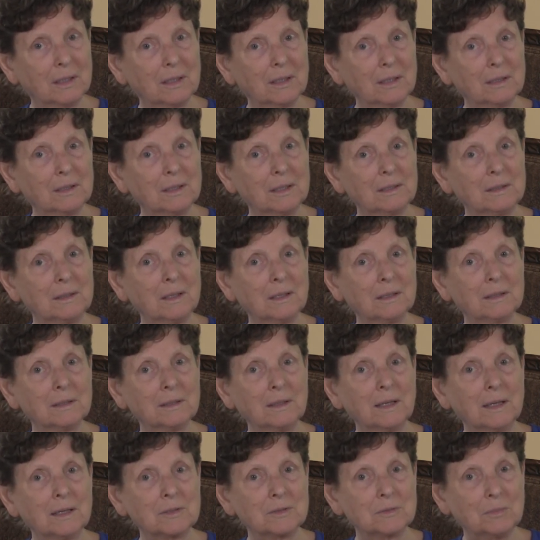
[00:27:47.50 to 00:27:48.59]
that
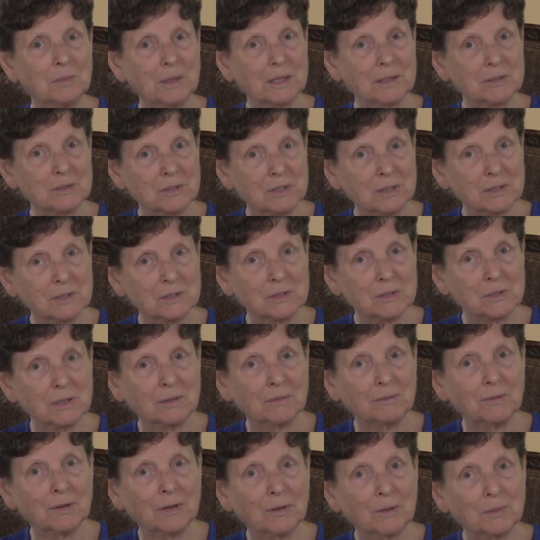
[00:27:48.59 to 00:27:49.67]
nonetheless makes this a
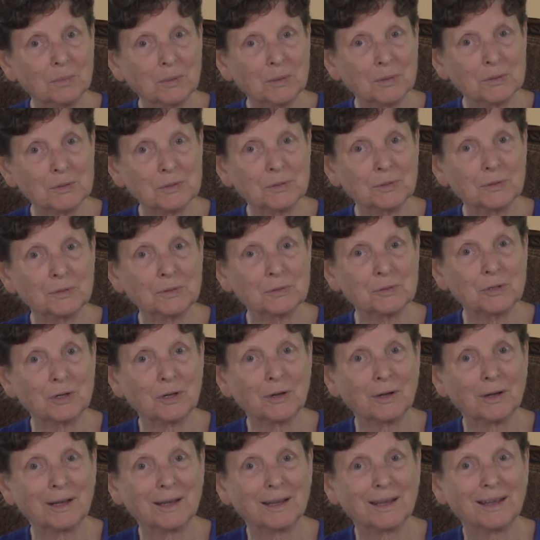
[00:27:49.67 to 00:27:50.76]
very personal
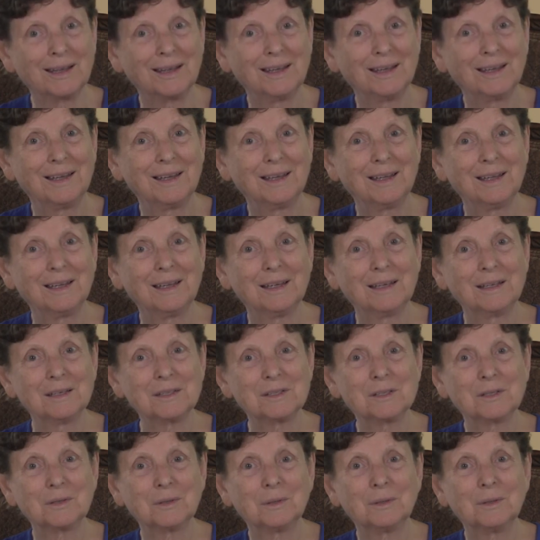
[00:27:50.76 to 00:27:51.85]
sharing.
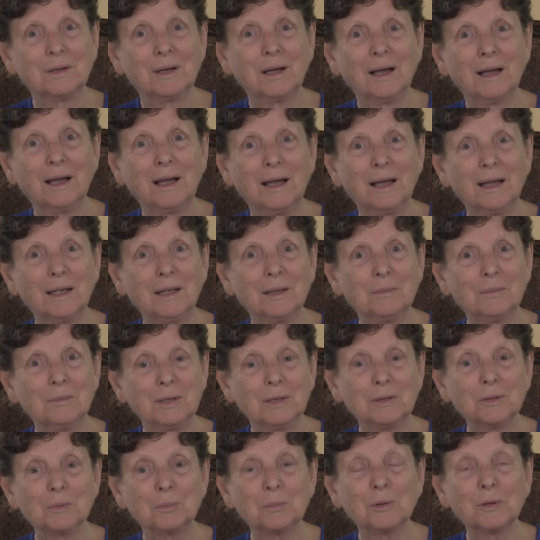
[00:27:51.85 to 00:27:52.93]
So I am
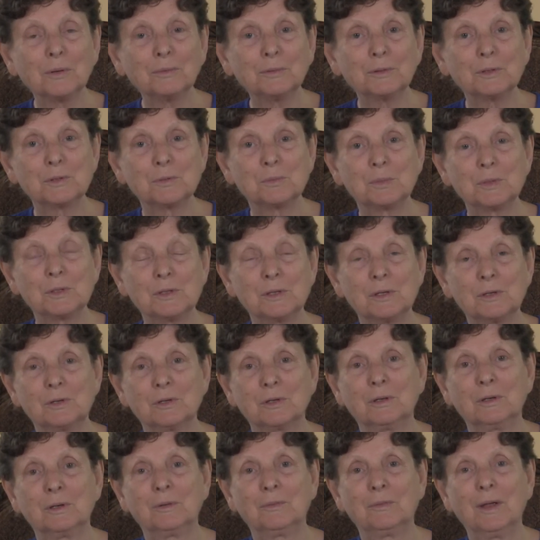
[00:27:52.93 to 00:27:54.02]
in the privileged
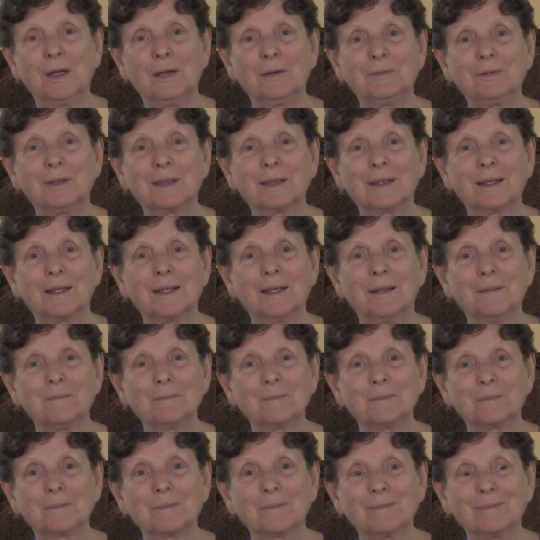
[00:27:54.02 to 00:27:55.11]
position of having
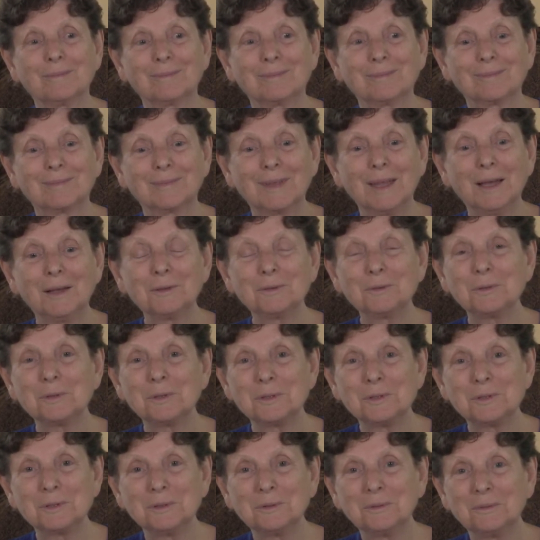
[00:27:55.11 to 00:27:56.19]

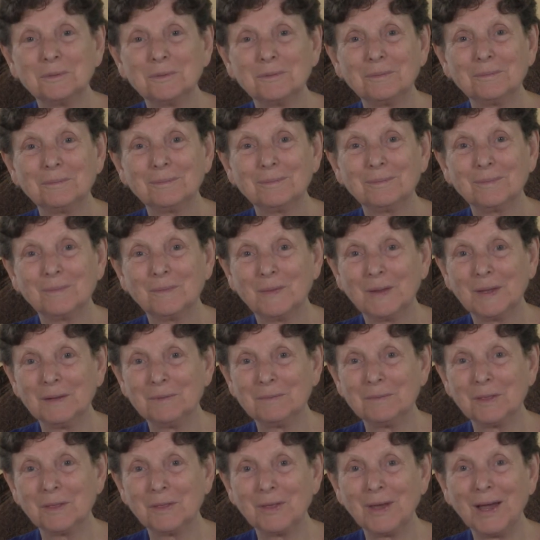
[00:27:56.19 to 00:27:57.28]
hundreds and
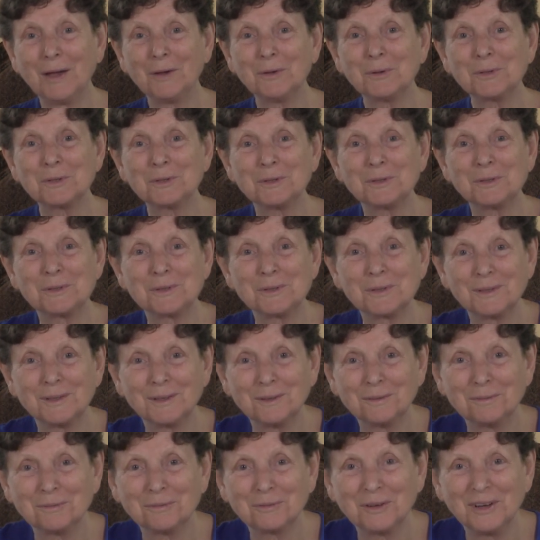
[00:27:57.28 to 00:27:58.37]
even thousands
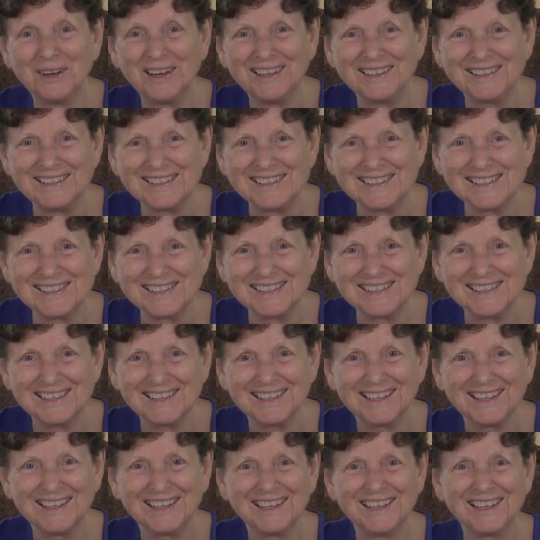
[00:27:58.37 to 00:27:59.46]
of friends,
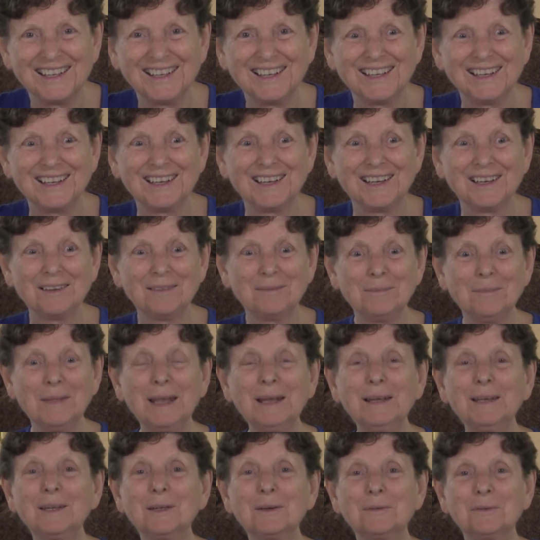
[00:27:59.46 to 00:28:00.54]

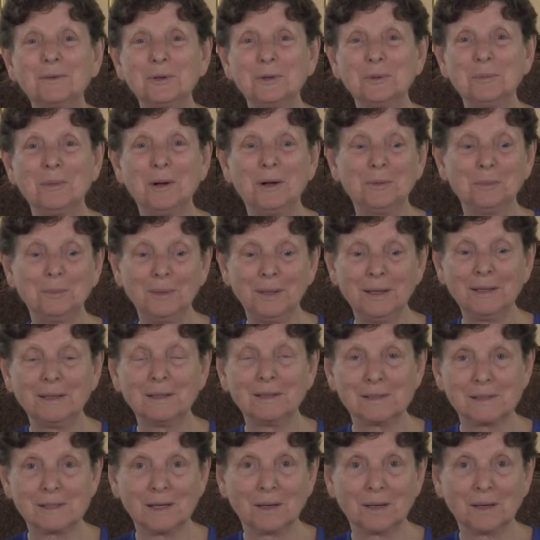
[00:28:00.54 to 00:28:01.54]
many of whom I'll meet as I